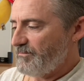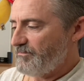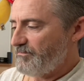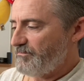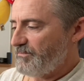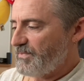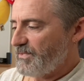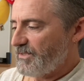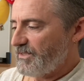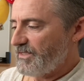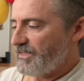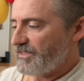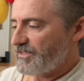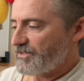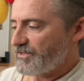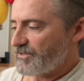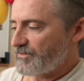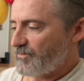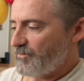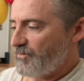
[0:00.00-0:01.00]
So it
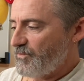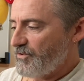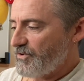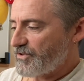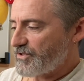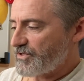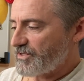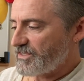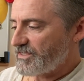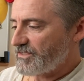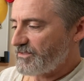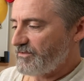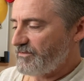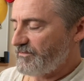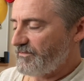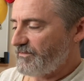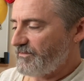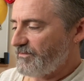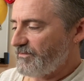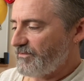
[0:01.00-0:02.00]
just works
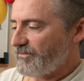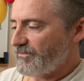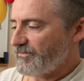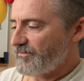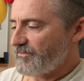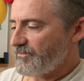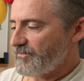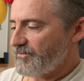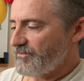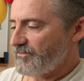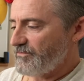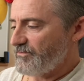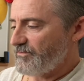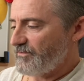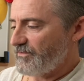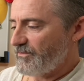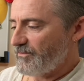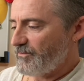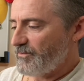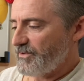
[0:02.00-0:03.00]
yourself through
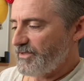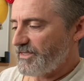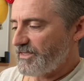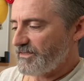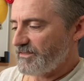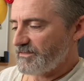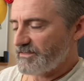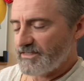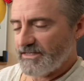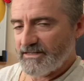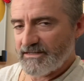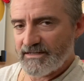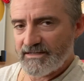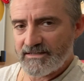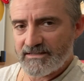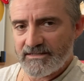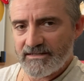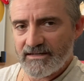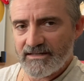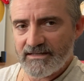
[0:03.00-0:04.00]
the week, and
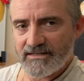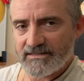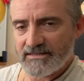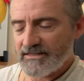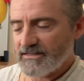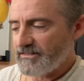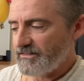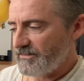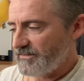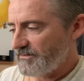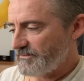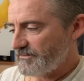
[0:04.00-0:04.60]
Sunday's your last day.